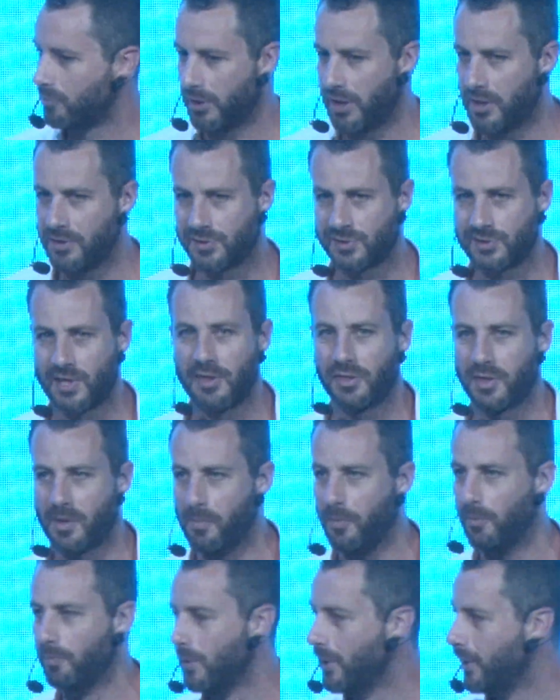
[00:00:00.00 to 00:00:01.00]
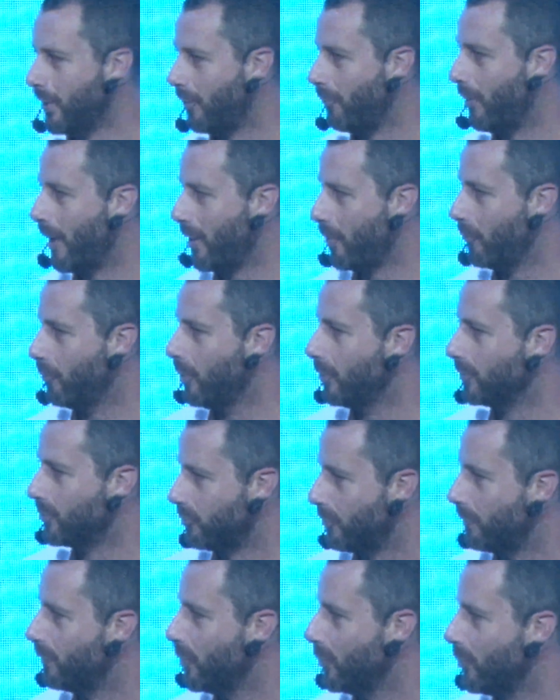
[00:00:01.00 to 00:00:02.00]
We then sent them around the world
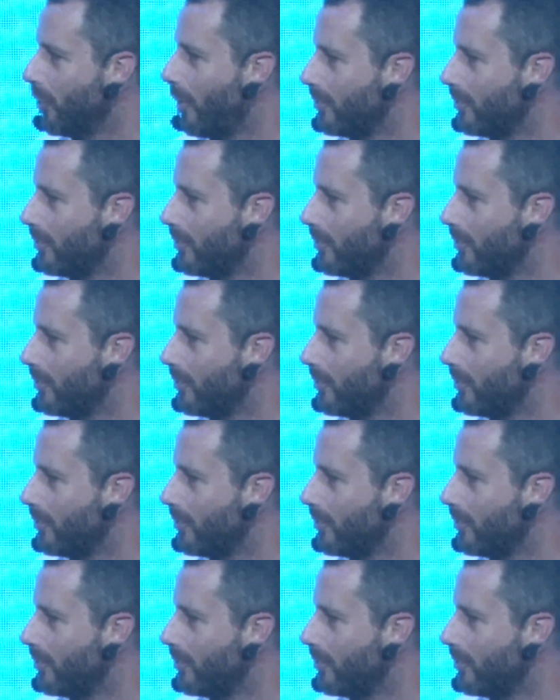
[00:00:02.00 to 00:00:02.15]
to review